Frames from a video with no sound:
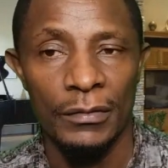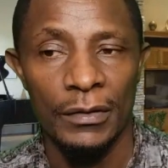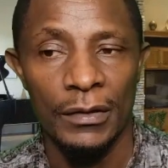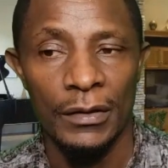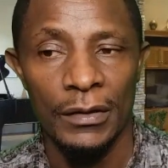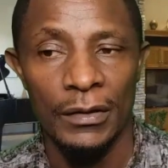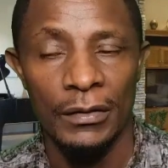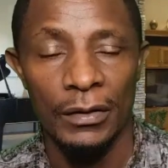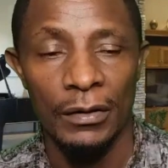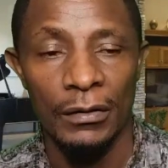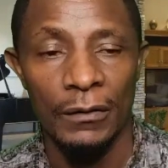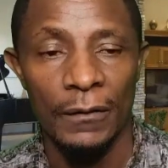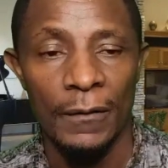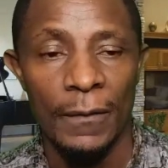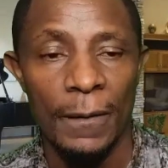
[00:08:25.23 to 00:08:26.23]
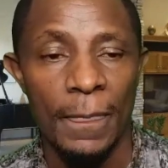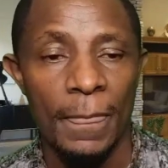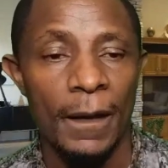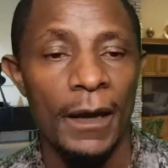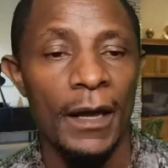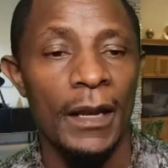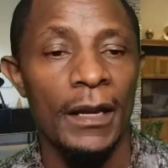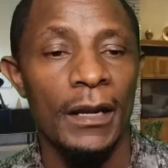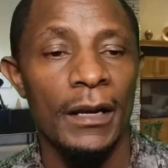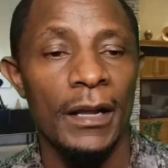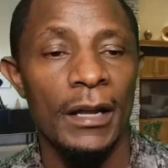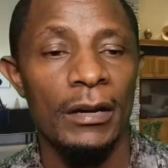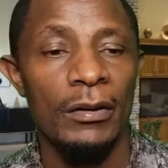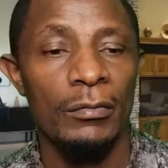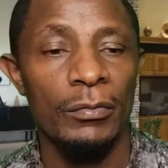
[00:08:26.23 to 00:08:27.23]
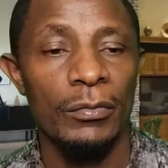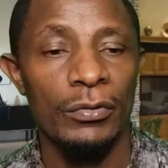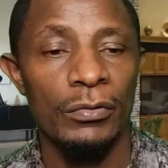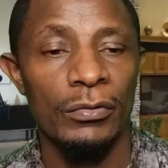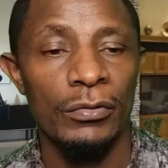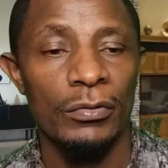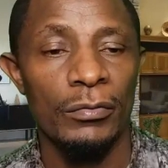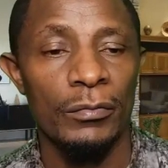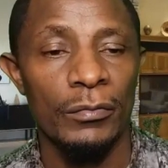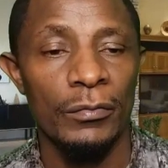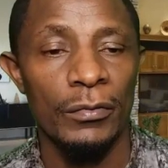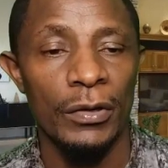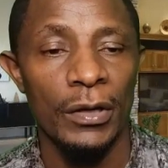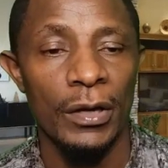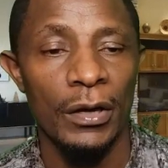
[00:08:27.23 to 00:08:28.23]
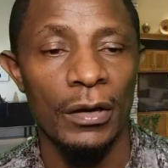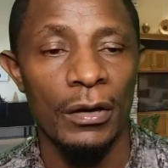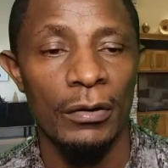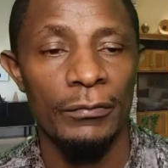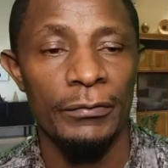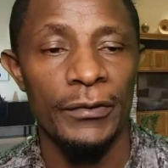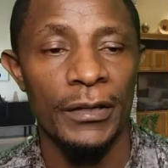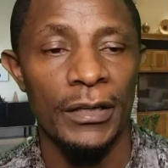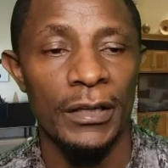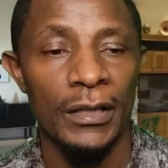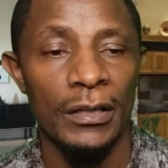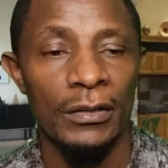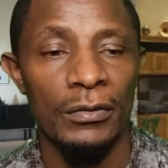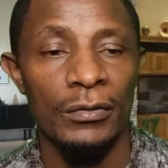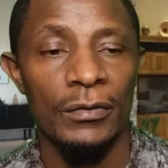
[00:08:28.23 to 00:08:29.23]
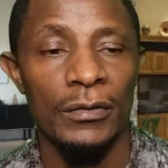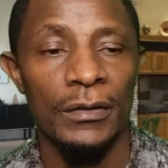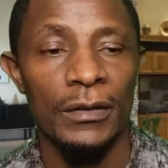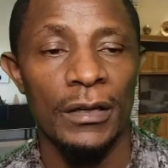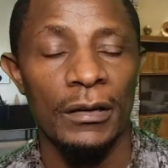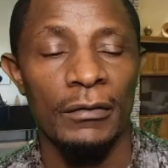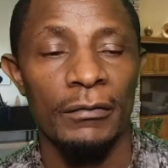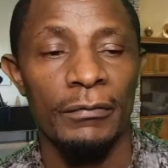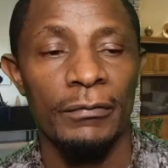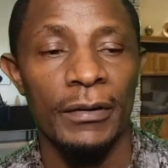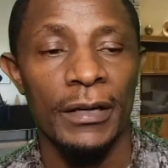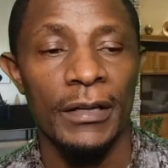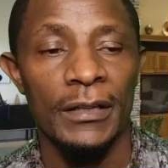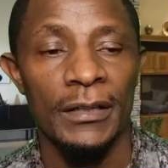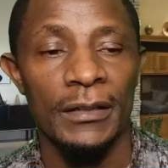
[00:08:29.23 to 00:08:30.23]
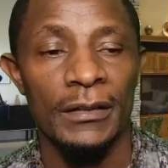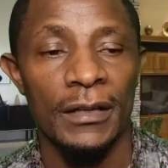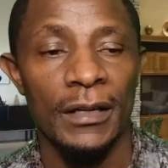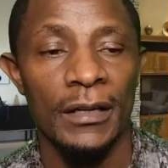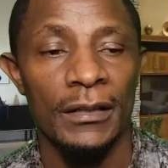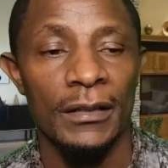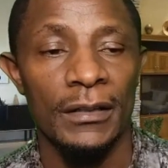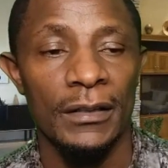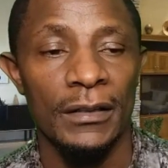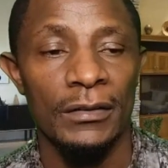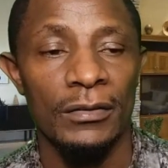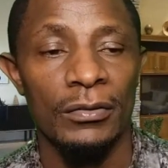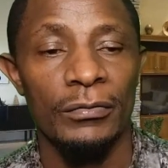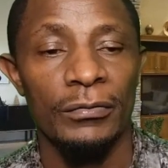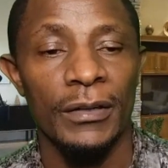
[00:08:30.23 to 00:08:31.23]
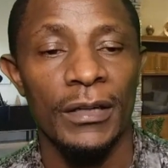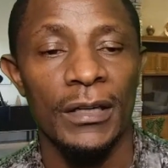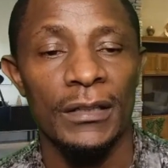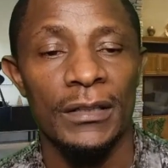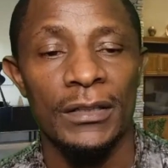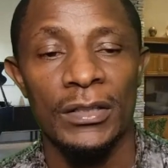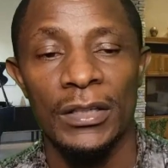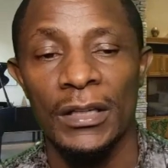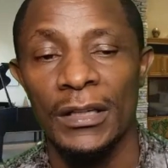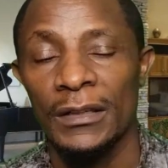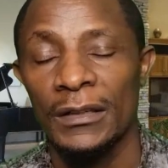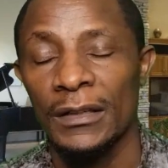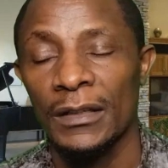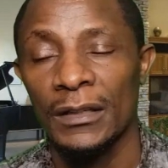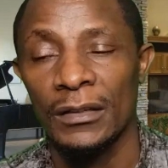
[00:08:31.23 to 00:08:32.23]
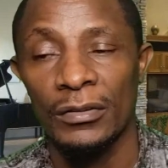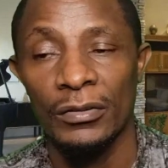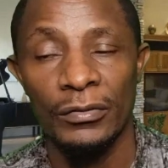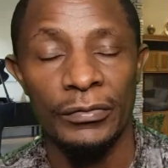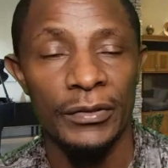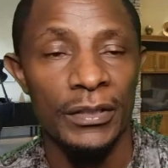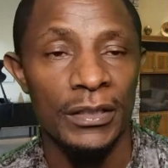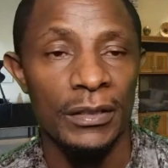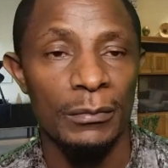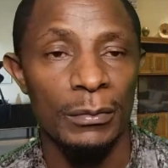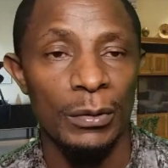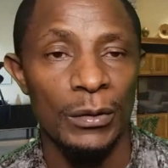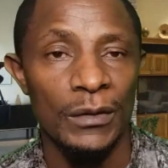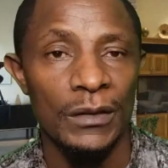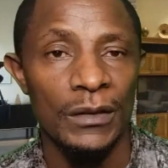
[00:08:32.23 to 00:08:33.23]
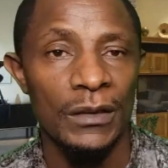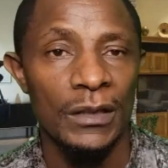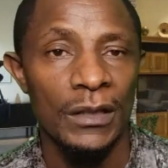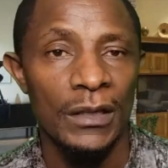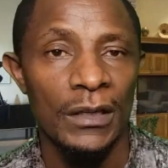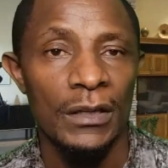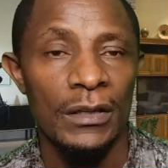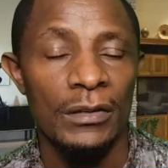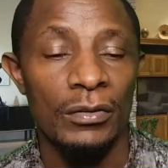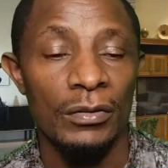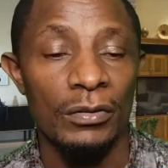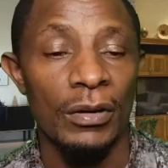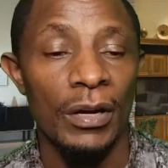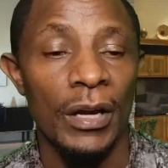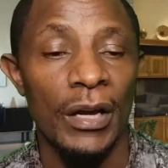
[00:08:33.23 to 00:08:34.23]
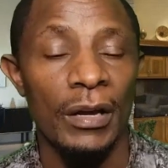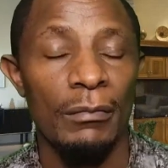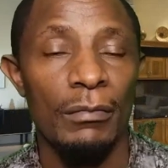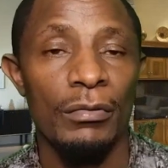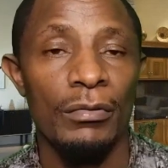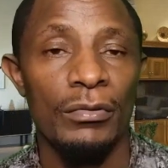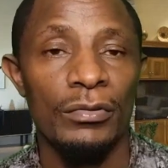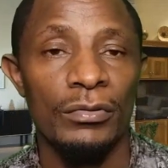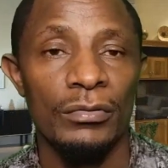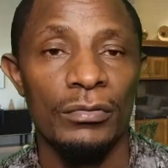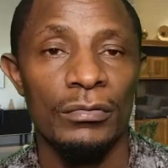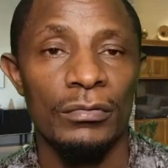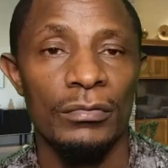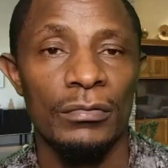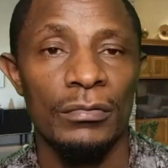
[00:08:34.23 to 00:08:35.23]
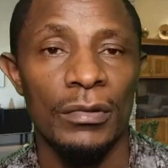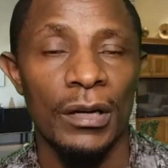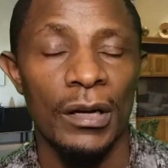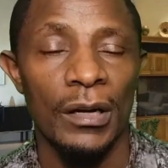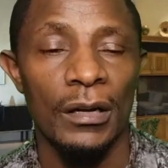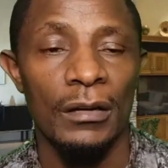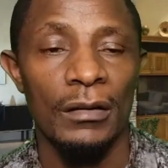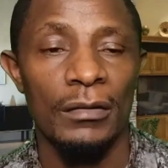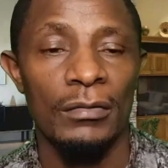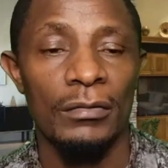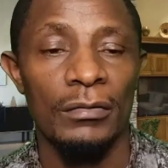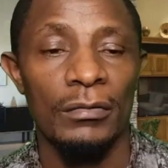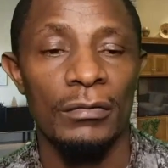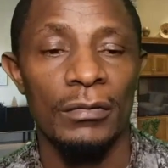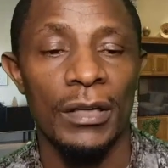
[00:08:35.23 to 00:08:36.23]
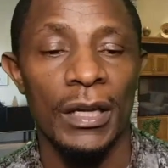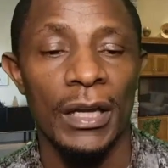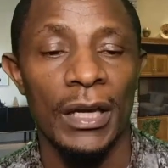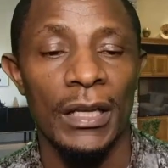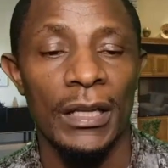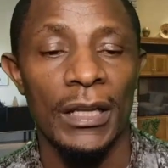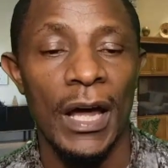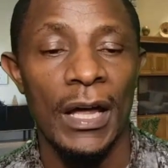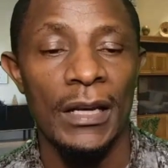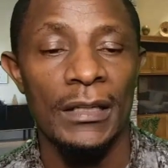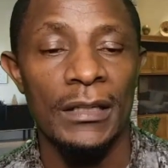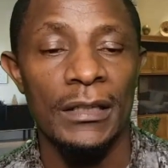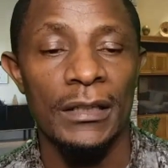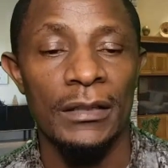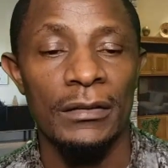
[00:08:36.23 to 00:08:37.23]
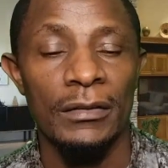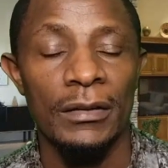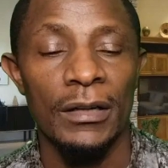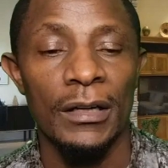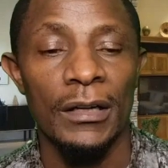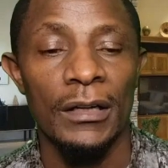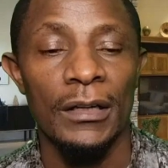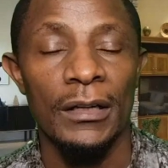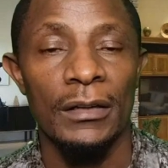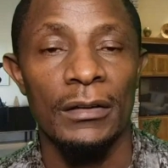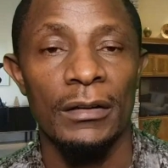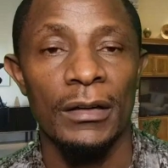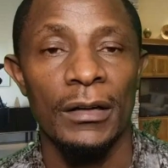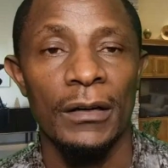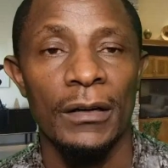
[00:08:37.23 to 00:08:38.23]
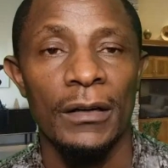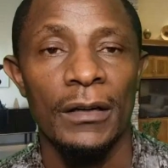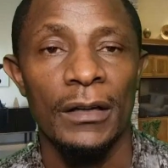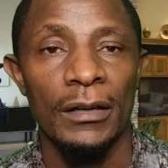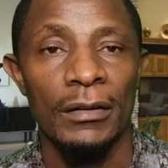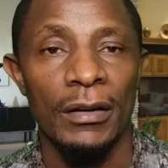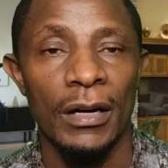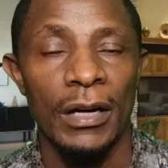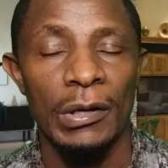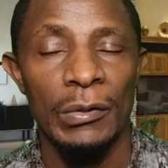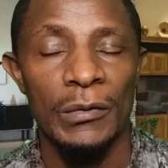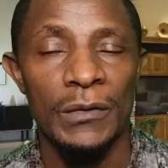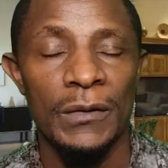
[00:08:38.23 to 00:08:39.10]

you know, and the room often includes furniture such as sofas, chairs, and coffee tables. So you are able to get that in your house.